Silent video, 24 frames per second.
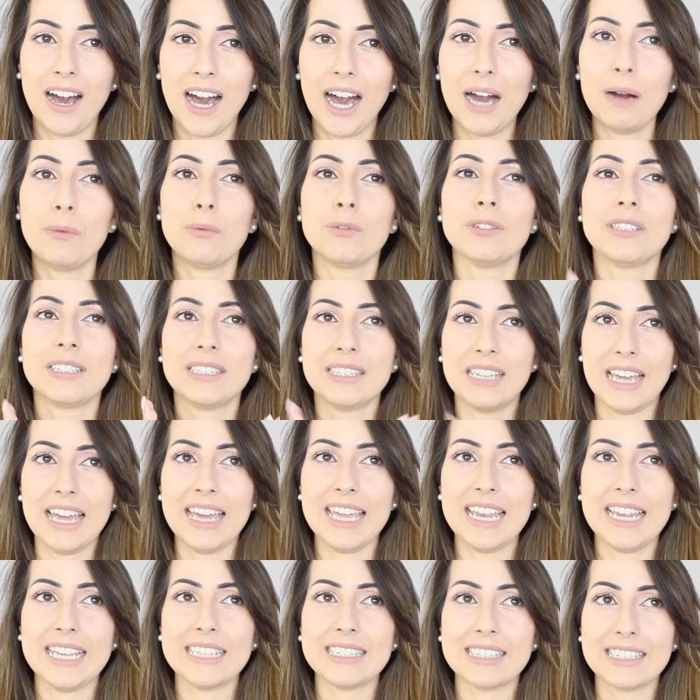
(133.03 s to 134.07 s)
I will
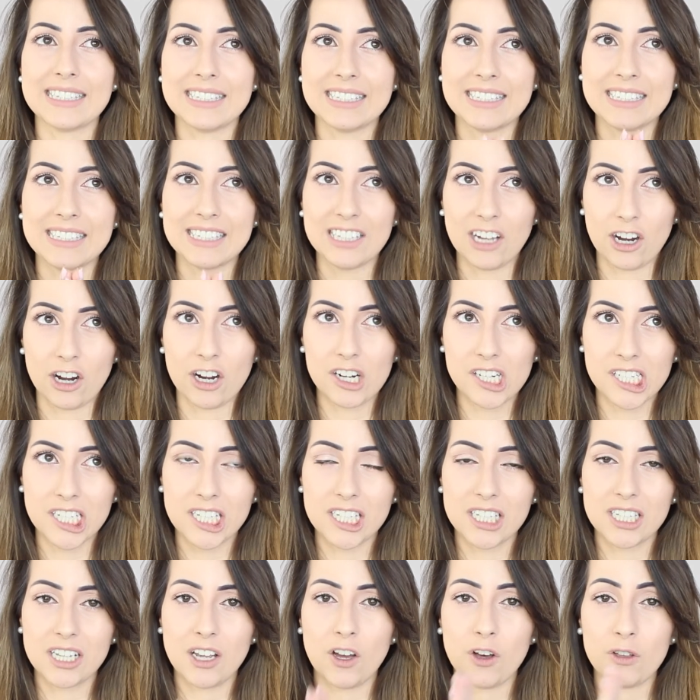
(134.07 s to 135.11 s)
say, it
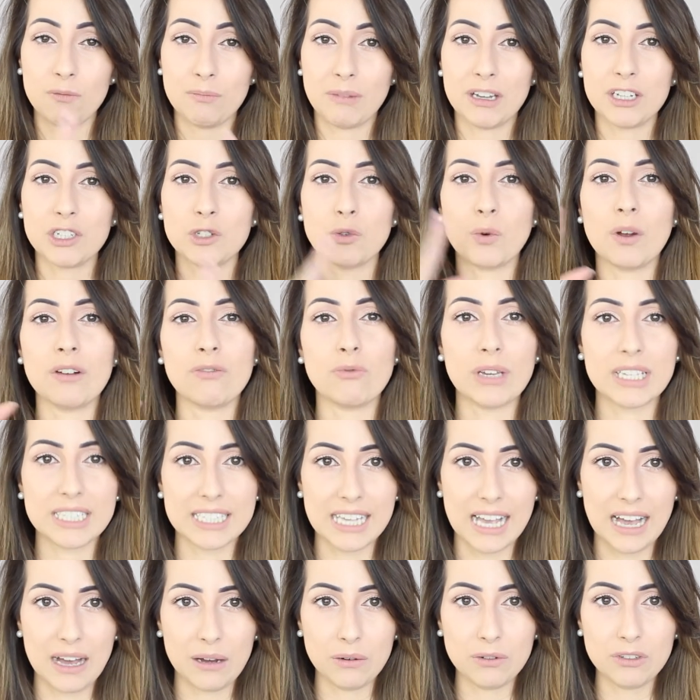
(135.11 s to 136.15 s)
starts on my 12
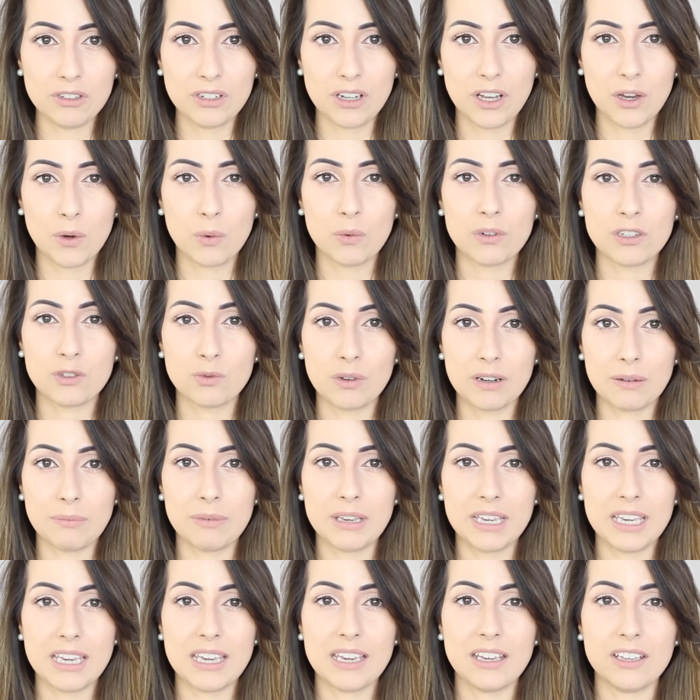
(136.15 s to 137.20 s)
weeks out, which will
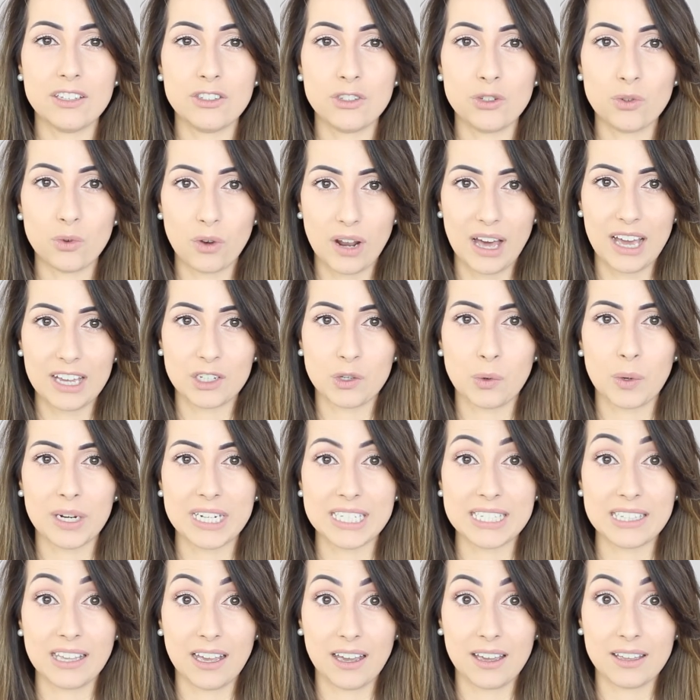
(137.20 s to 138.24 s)
be July
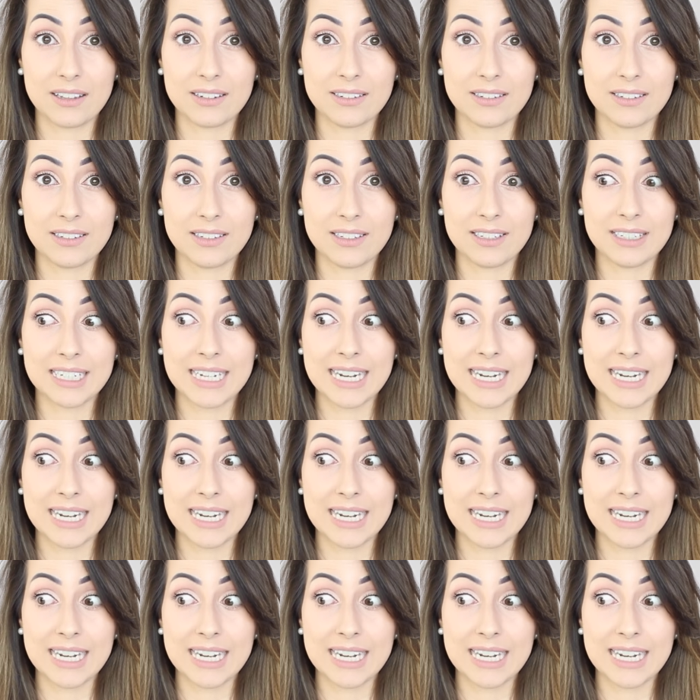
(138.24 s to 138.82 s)
22nd.